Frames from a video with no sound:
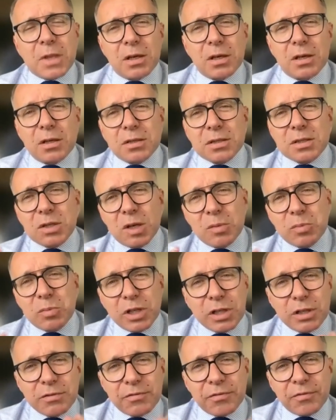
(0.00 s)
So I
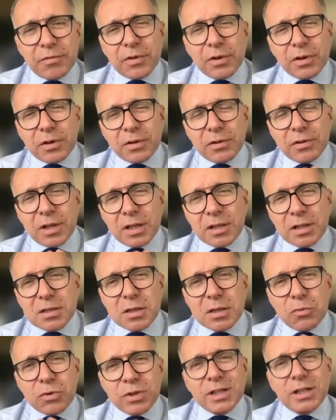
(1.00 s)
believe
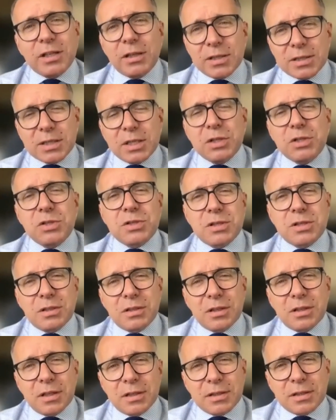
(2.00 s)
that the
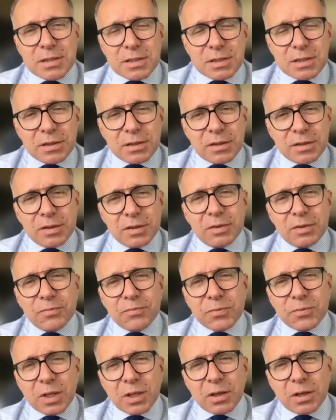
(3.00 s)
realization that
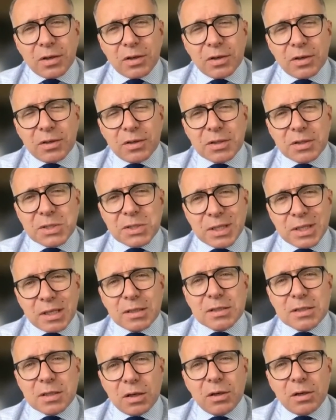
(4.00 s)
the
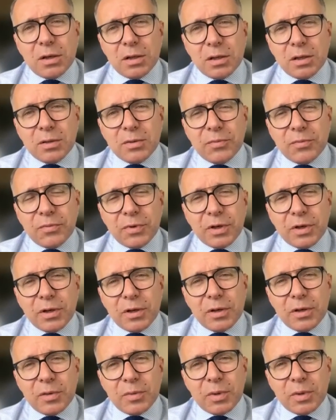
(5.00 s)
stakes are
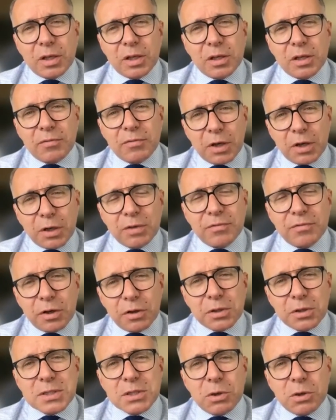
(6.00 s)
getting very,
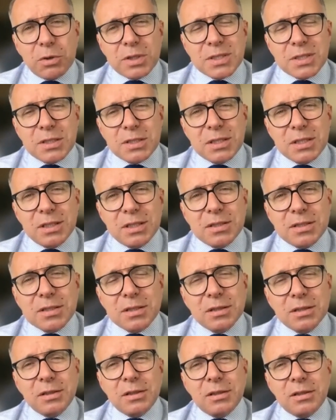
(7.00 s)
very serious indeed
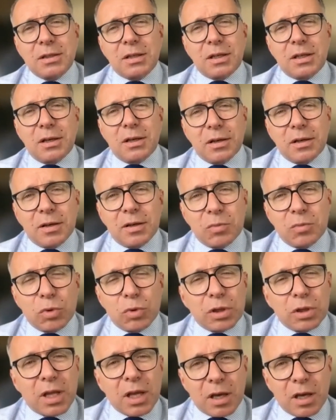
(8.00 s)

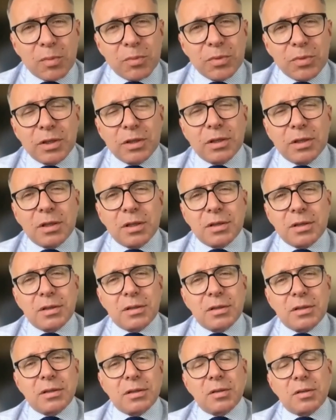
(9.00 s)
will come in
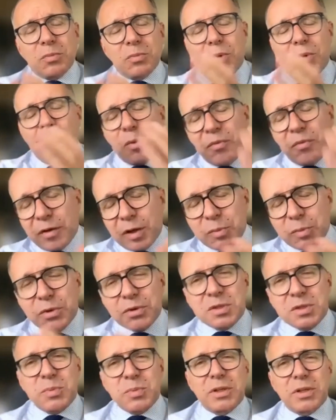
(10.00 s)
the hopefully
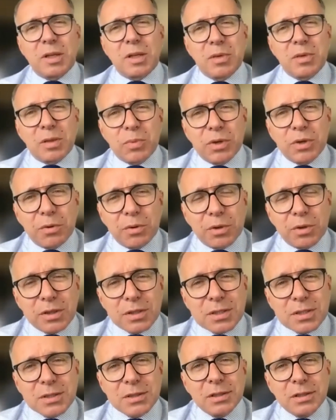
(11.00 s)
post-pandemic
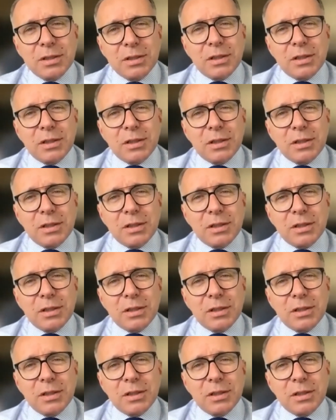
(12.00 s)
period.